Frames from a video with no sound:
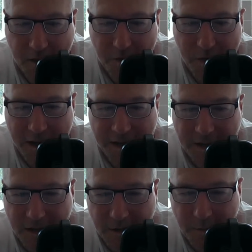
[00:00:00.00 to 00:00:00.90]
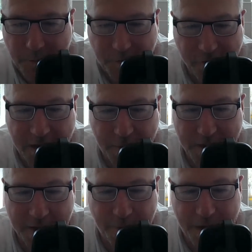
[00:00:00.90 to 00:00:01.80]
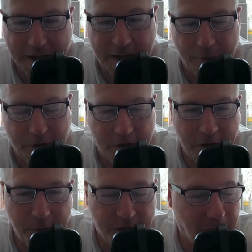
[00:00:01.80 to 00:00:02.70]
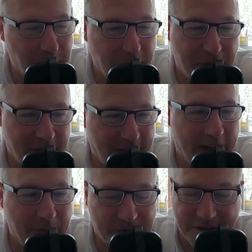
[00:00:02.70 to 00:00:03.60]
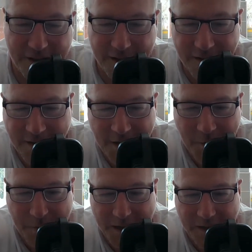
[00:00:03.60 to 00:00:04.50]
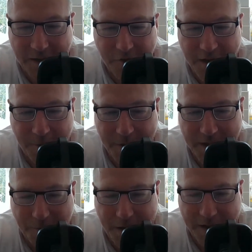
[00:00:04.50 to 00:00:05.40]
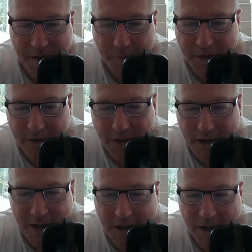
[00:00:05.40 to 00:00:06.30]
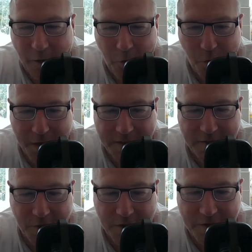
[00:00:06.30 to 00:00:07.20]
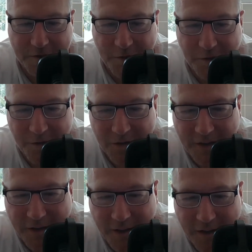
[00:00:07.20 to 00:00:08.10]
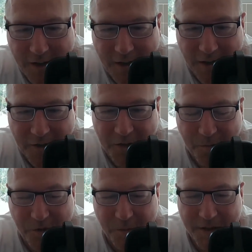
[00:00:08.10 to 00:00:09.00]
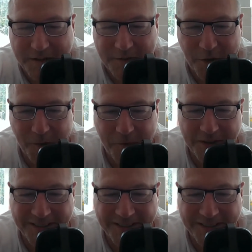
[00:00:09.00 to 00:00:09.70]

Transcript: Craig plays backgammon. I'm loving the names today. Craig plays backgammon. Haha, always good to under-promise, Tom.